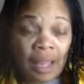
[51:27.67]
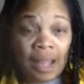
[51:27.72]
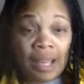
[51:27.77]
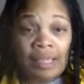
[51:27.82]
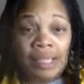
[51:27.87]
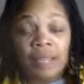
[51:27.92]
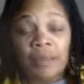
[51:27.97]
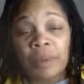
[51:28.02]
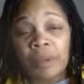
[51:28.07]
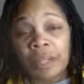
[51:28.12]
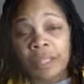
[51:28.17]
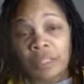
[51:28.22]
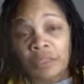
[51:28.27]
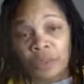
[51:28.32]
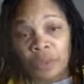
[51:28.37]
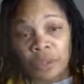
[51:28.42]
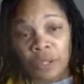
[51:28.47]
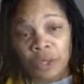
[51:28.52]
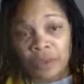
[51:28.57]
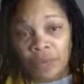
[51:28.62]
I said, because
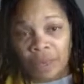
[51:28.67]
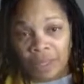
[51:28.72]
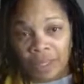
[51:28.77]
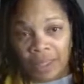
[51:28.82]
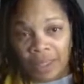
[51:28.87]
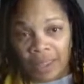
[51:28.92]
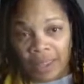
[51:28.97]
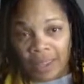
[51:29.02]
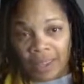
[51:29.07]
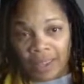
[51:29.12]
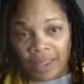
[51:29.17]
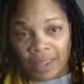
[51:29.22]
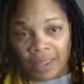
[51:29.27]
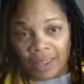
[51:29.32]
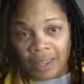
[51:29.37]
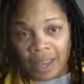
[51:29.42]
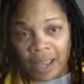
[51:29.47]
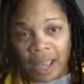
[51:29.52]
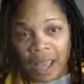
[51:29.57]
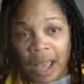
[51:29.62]
if you do it again,
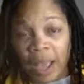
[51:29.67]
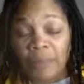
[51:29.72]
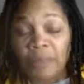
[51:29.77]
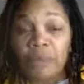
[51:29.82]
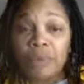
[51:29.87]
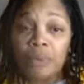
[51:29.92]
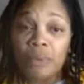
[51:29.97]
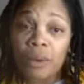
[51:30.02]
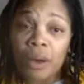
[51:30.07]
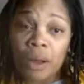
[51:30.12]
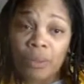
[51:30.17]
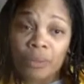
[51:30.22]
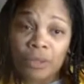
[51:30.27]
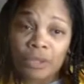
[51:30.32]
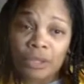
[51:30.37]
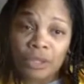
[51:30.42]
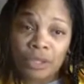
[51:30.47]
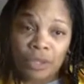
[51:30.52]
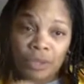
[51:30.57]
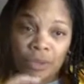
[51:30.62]
I
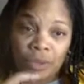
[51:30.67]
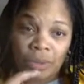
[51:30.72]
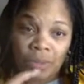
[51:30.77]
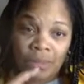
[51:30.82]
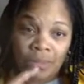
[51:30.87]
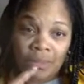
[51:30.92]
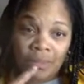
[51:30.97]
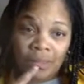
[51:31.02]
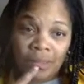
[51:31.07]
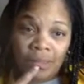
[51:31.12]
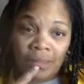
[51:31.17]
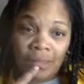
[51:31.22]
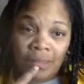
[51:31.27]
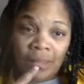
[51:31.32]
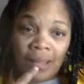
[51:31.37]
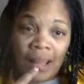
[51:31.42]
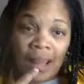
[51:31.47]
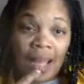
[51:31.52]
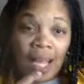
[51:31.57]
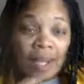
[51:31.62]
promise you,
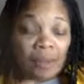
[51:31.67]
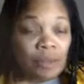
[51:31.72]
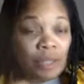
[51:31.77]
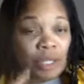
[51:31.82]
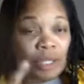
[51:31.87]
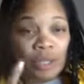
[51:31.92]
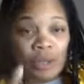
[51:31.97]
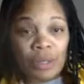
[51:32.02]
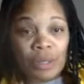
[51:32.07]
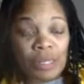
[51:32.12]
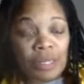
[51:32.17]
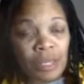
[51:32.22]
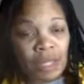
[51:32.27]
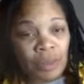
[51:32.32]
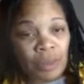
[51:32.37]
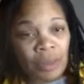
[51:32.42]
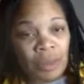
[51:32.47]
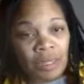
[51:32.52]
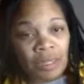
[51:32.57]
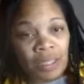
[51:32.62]
I am so
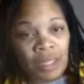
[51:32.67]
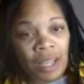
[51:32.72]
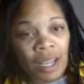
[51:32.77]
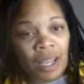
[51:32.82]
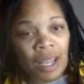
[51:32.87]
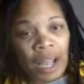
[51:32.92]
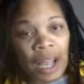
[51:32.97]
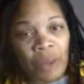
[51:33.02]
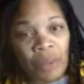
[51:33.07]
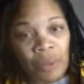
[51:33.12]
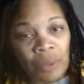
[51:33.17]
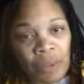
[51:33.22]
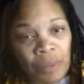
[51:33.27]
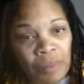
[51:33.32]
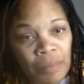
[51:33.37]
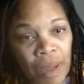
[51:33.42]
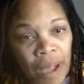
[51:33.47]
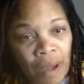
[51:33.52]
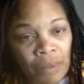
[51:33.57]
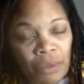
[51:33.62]
slick with the tongue, I will
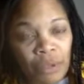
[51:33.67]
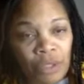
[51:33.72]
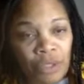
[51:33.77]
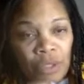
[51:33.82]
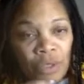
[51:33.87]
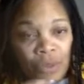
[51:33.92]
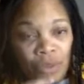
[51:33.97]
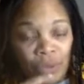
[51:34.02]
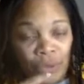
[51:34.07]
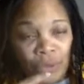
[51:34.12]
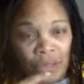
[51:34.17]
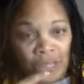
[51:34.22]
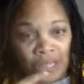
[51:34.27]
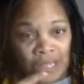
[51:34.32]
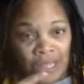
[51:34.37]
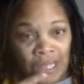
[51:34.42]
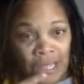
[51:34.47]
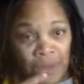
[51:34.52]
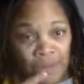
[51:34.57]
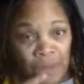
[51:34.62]
embarrass you in front of the
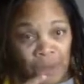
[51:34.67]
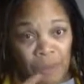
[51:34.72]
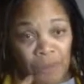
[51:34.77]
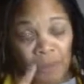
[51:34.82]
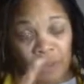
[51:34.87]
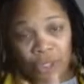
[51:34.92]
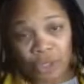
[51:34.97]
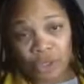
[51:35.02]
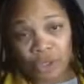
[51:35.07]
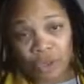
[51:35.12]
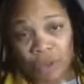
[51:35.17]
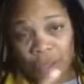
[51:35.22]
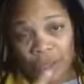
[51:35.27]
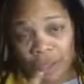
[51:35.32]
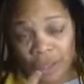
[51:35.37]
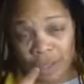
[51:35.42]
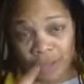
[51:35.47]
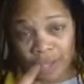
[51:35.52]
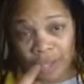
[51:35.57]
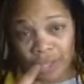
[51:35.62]
same people that you're trying
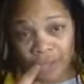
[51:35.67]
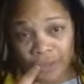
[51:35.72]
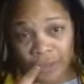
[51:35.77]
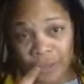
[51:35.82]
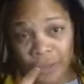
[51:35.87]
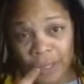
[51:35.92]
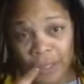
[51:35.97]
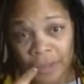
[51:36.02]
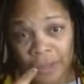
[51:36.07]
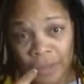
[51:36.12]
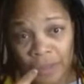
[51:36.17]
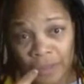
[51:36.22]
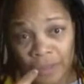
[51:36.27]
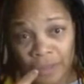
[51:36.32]
to look good in front of.